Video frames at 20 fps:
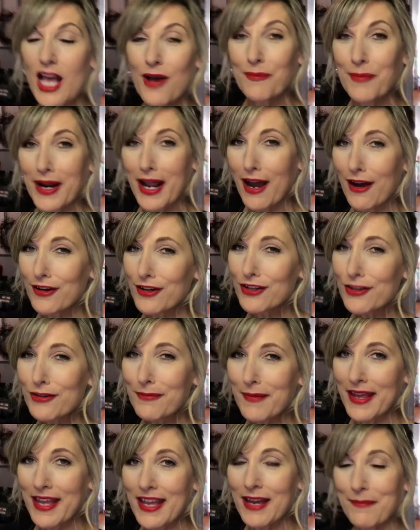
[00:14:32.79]
But how do you
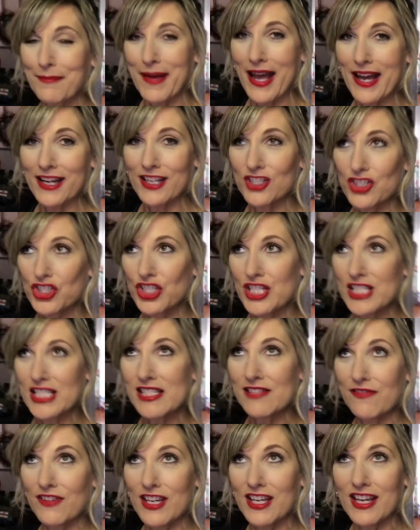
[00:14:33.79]
make mac and
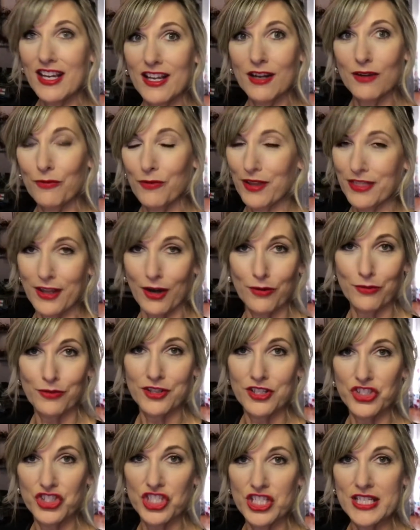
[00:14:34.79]
cheese vegan without
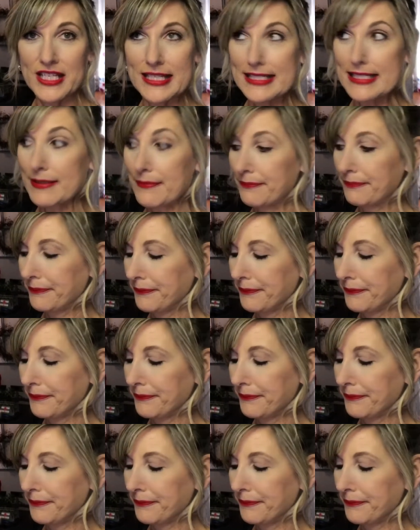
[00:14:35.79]
the cheese?